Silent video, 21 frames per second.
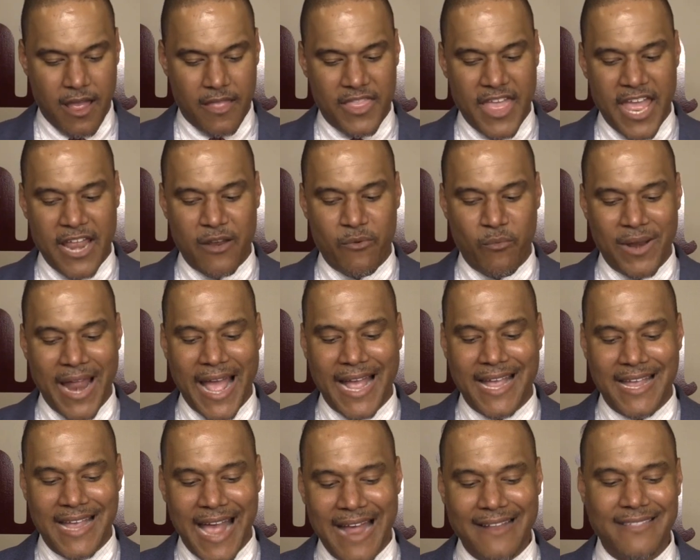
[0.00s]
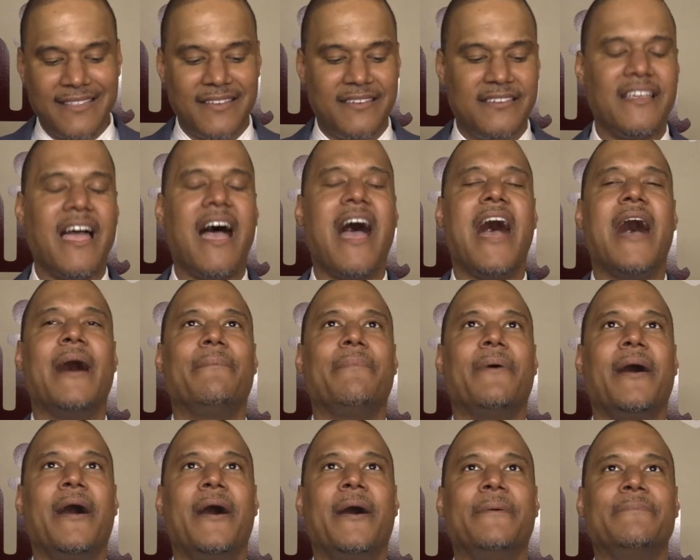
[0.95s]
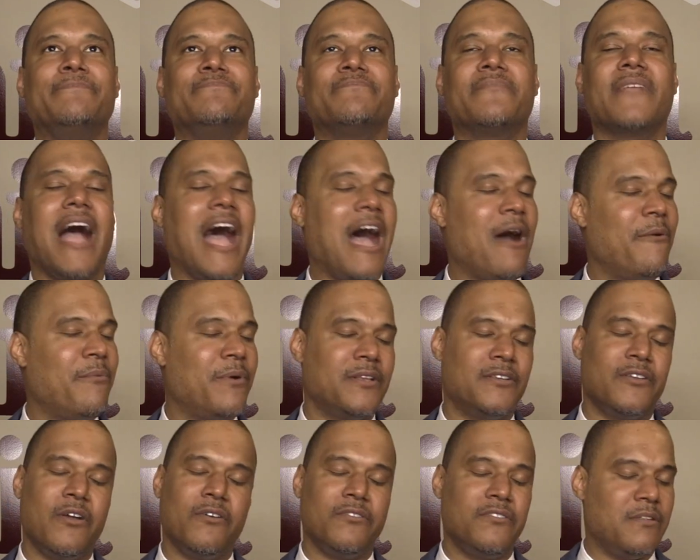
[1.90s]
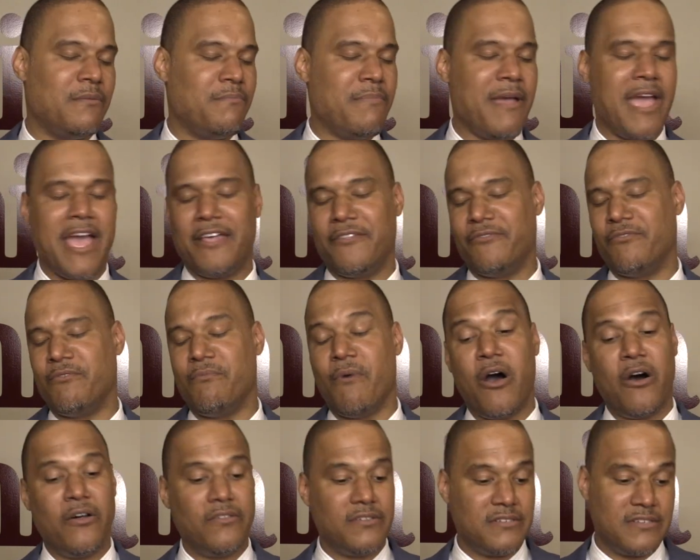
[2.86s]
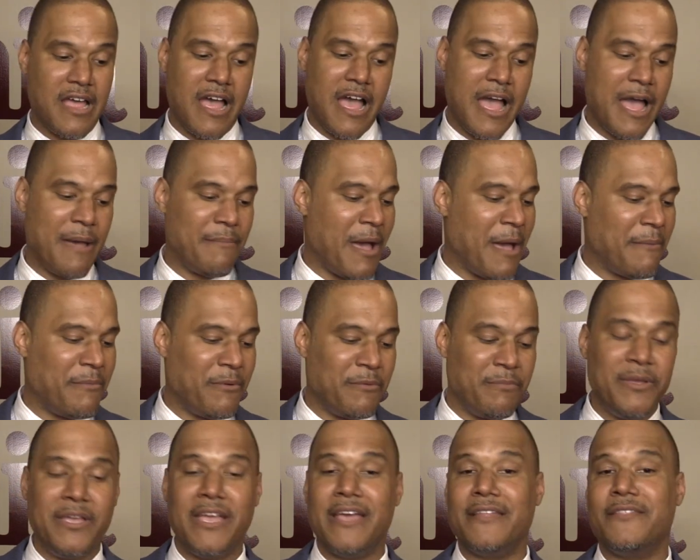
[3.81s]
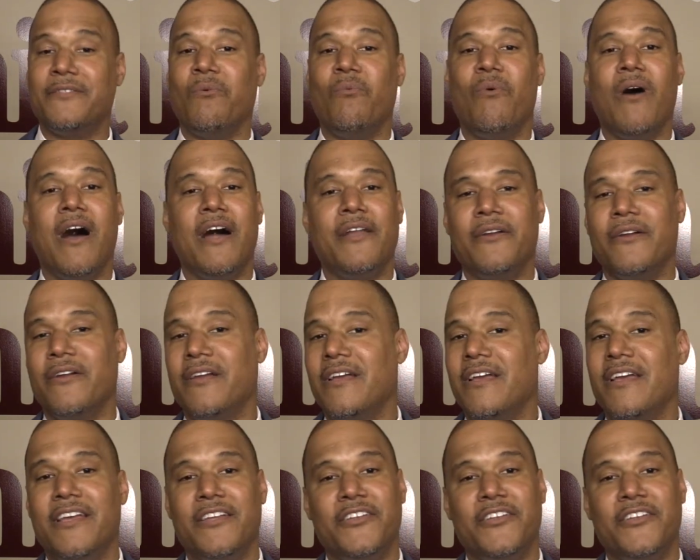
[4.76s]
that when I got the job, I would go to the bathroom all the time. I would be at the water